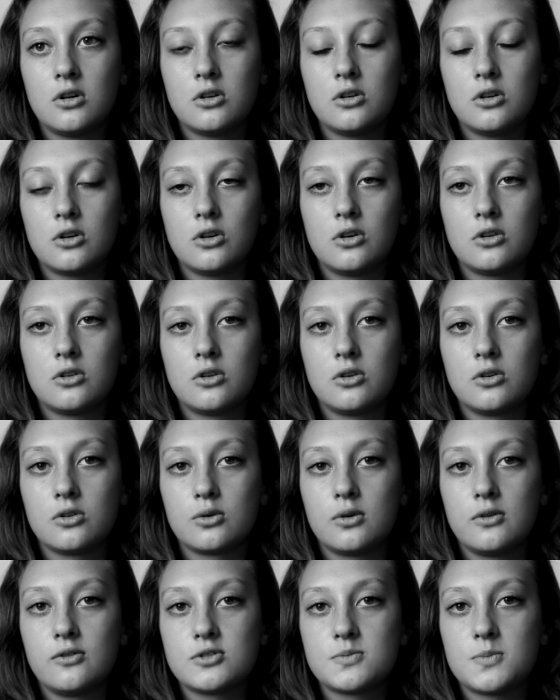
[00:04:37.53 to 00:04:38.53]
young
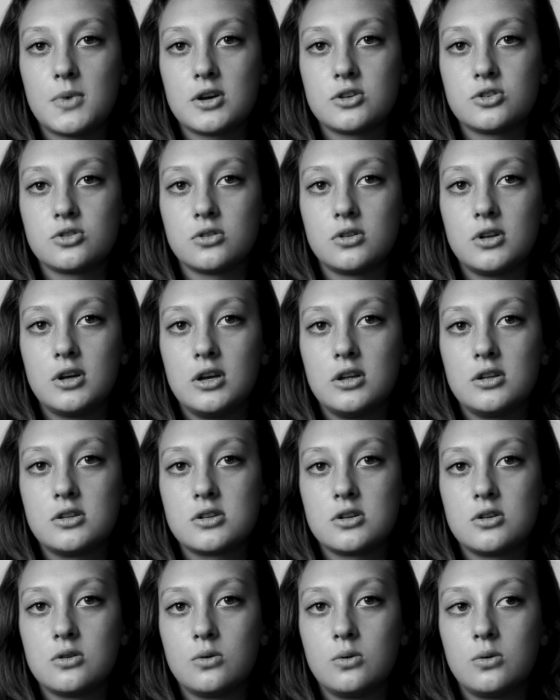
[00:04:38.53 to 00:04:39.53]
adults with special needs
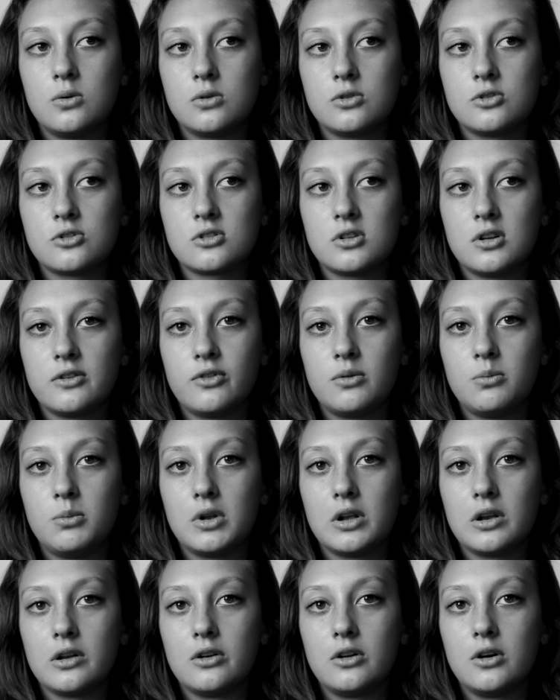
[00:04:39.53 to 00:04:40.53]
who just live in the
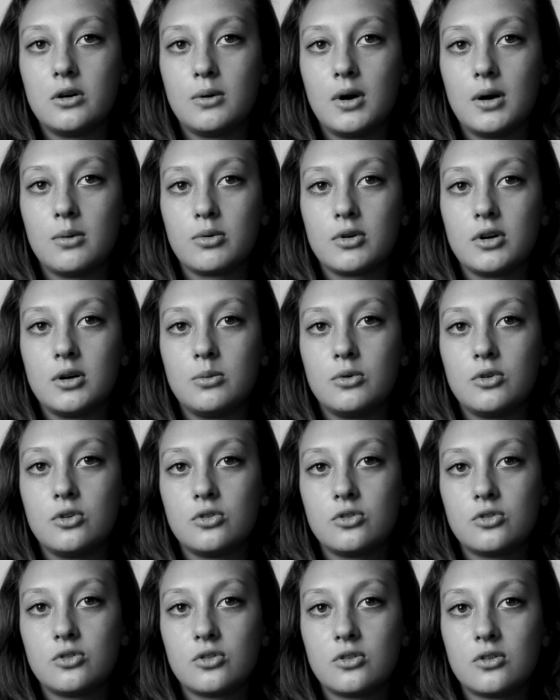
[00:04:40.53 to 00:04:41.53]
middle of nowhere pretty much.